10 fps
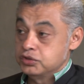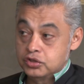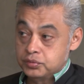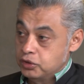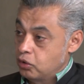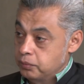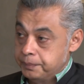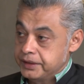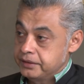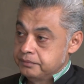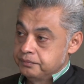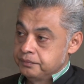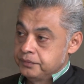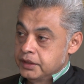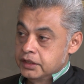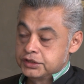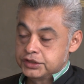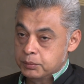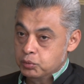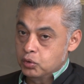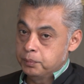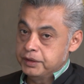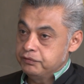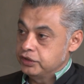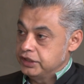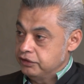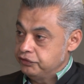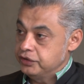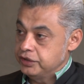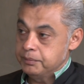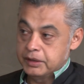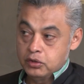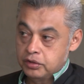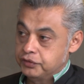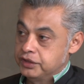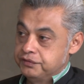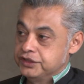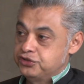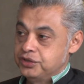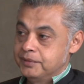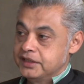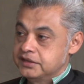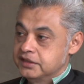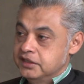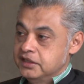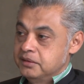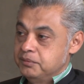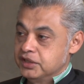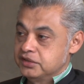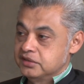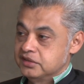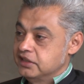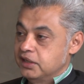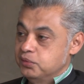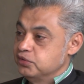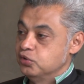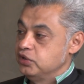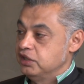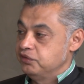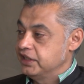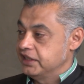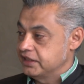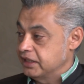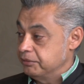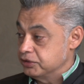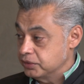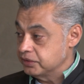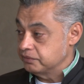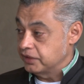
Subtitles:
Our stores were not open. Some were open for delivery only, but not for the first 3 months, because there was no delivery at that time as well.